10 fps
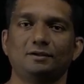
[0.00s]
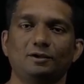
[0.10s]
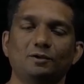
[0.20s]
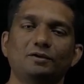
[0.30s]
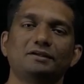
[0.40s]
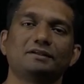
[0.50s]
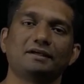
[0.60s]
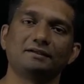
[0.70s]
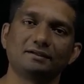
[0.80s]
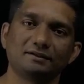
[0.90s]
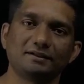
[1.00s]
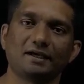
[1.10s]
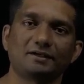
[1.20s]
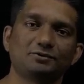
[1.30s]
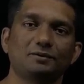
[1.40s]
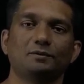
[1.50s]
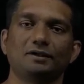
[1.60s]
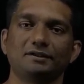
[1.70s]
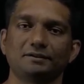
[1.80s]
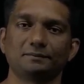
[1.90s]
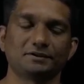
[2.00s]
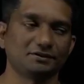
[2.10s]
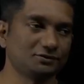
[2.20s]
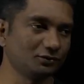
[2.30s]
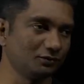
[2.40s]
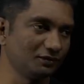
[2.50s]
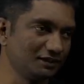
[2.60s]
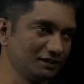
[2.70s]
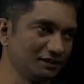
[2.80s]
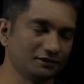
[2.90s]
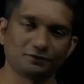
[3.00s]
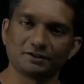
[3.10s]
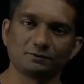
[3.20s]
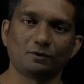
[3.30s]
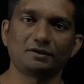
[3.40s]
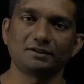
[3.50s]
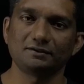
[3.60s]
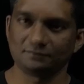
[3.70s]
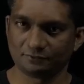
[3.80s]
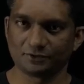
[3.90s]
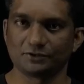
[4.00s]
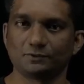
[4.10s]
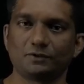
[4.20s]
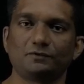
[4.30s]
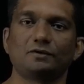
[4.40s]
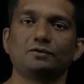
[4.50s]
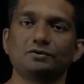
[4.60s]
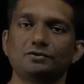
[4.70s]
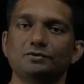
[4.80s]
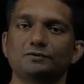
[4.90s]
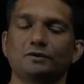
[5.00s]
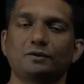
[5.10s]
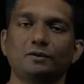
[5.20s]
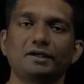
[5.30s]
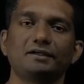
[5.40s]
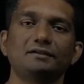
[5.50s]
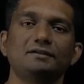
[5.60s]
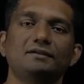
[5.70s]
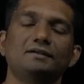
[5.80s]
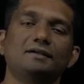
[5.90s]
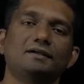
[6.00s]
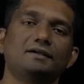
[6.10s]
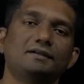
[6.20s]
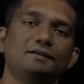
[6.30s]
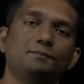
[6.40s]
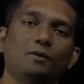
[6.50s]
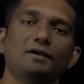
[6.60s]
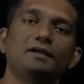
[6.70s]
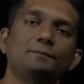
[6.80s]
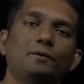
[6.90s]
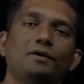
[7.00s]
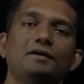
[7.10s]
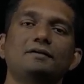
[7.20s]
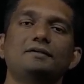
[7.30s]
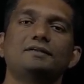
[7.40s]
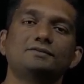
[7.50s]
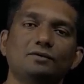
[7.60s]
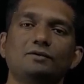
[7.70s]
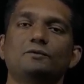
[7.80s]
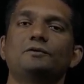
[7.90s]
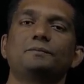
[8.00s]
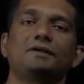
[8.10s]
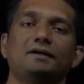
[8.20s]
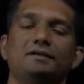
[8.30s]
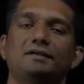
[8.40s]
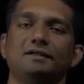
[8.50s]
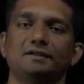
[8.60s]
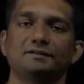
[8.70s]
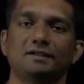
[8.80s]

lower than the actual boiling temperature. So if it is water, which is what we are going to use for cooking, the boiling point is not going to be 100 degrees